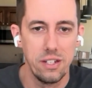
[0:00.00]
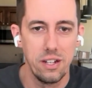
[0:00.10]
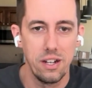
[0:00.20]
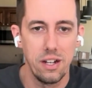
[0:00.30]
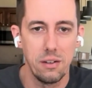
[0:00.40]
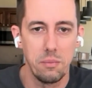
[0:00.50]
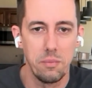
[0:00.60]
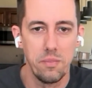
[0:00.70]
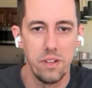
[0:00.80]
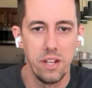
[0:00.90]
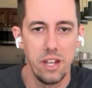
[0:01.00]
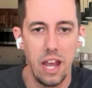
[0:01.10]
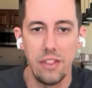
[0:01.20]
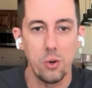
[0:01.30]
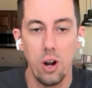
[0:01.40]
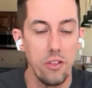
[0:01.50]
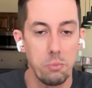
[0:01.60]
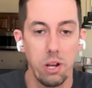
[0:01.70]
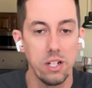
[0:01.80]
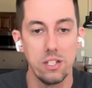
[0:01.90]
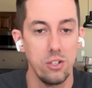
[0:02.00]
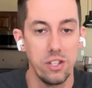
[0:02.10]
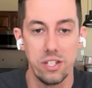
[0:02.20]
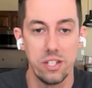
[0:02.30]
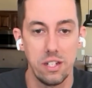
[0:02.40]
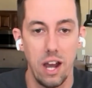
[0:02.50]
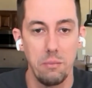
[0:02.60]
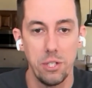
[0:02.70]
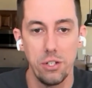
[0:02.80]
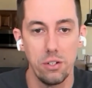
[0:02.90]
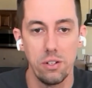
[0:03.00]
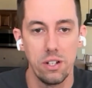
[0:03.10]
And there were other plugins doing this at the time too.